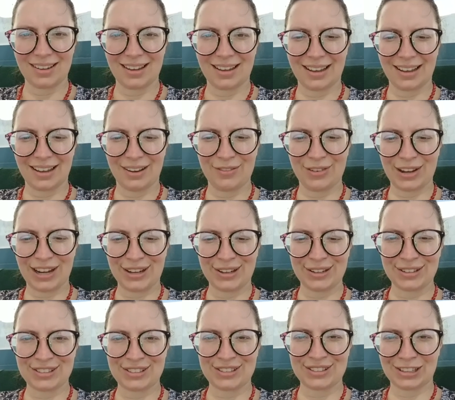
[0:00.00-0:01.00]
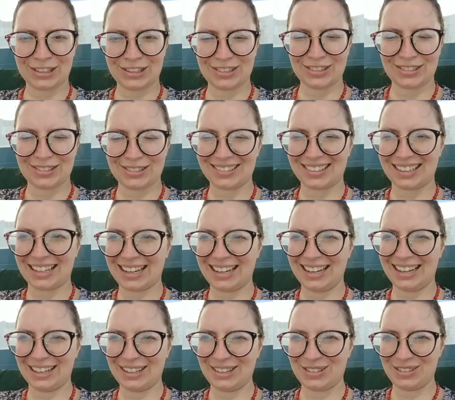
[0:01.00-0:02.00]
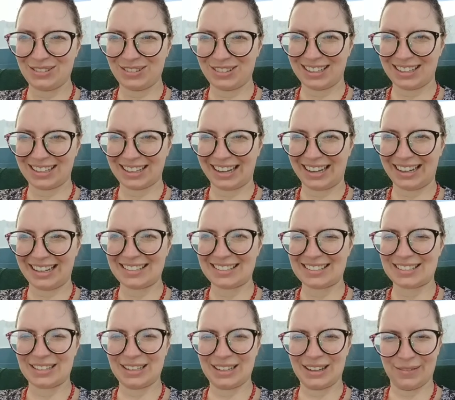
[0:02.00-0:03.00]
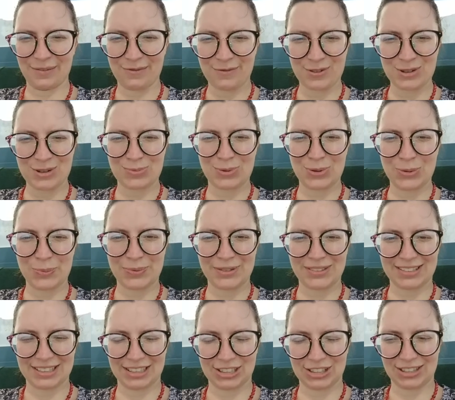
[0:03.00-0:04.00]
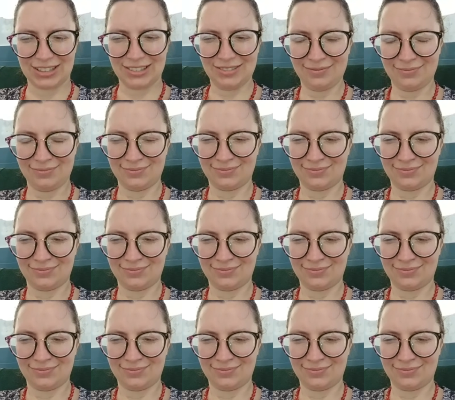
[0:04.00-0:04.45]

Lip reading: I invite you to start getting into a nice, comfortable position.